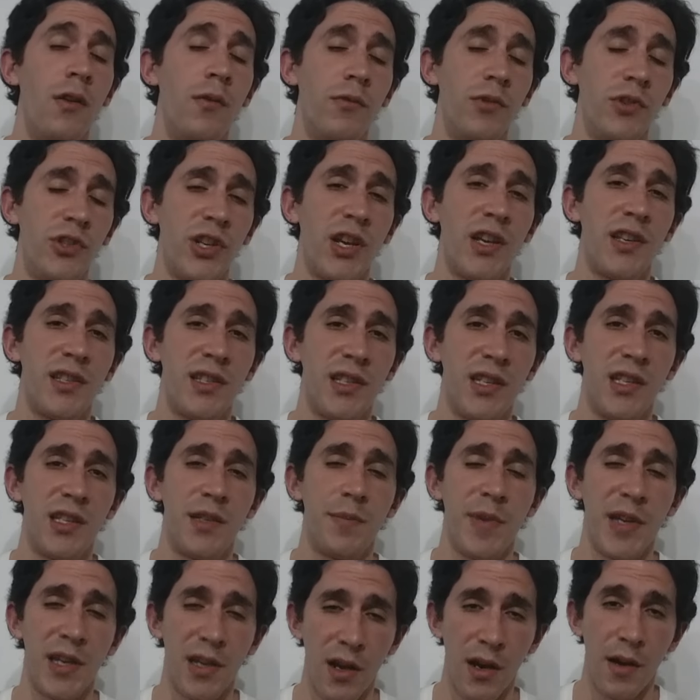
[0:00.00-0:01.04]
which has since
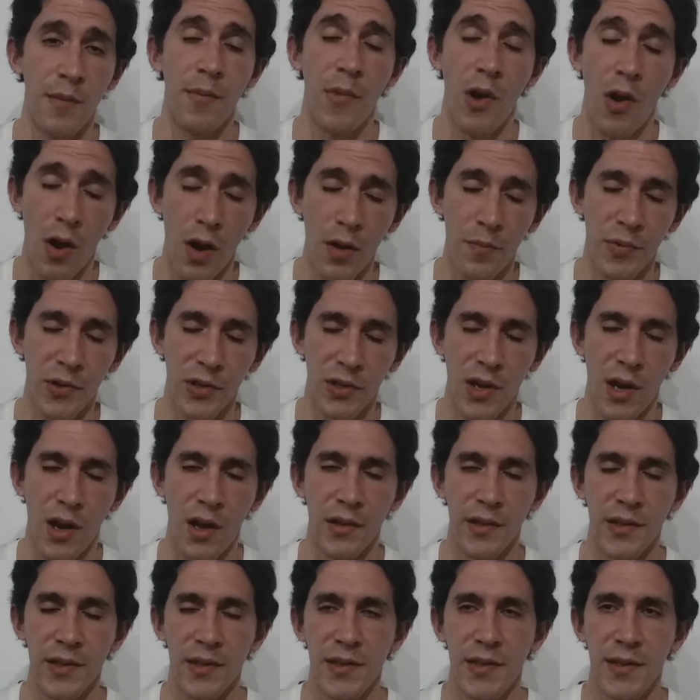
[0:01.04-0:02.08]
become
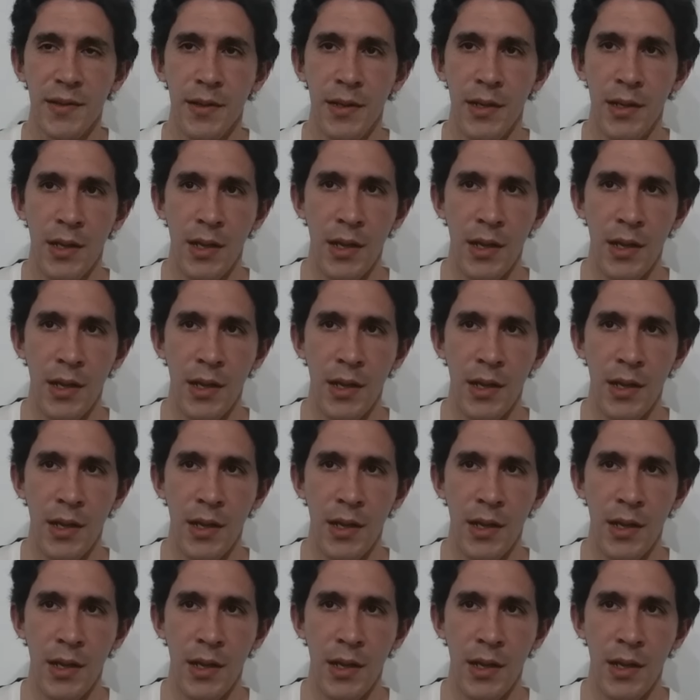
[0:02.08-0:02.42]
HarperCollins.